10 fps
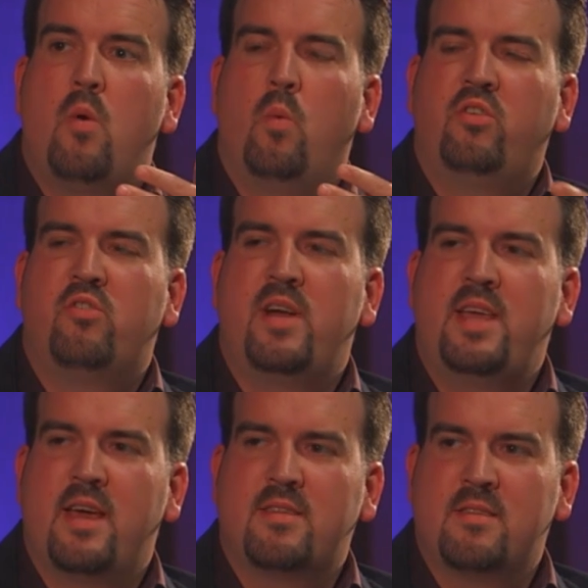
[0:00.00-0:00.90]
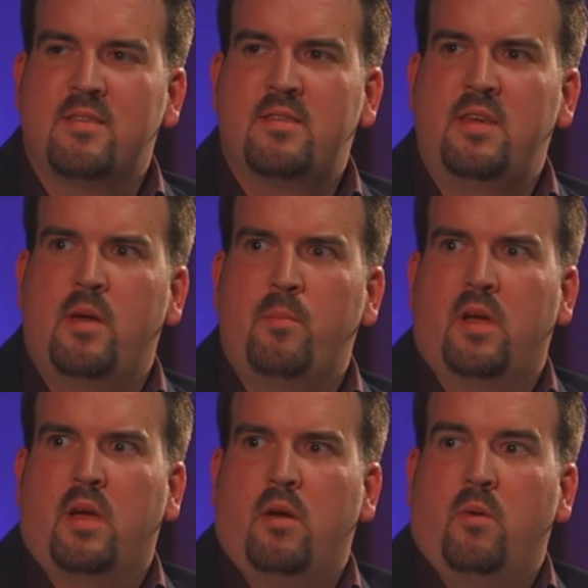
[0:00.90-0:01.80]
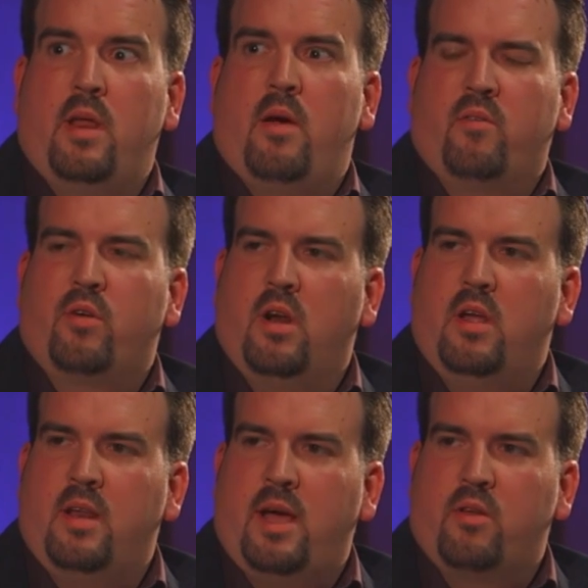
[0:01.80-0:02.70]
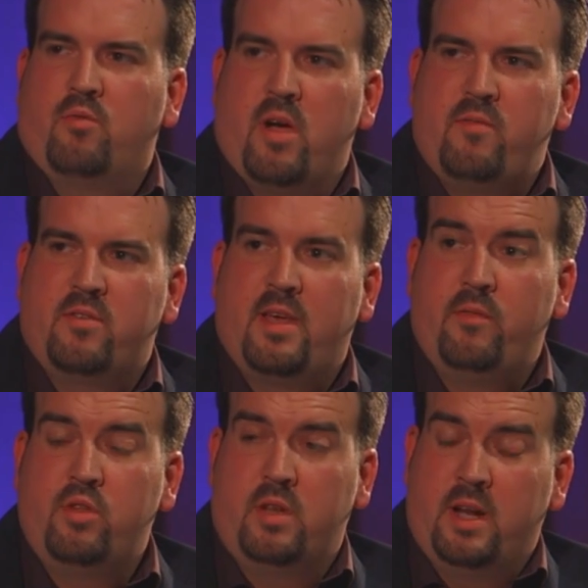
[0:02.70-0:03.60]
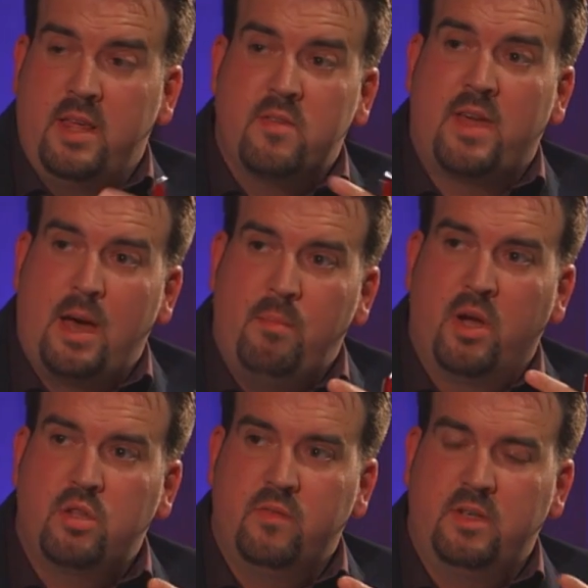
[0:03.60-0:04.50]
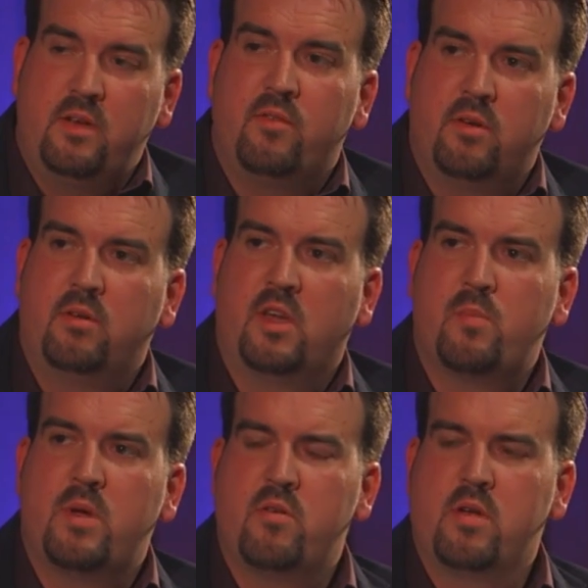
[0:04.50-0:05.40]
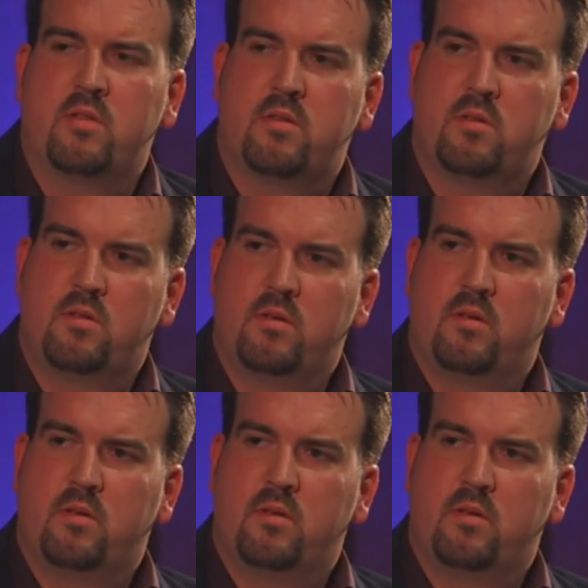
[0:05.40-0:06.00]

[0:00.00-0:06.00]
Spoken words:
Was there any hesitancy then by going, well, now I've got to learn how to write for television, and is that much of a different experience?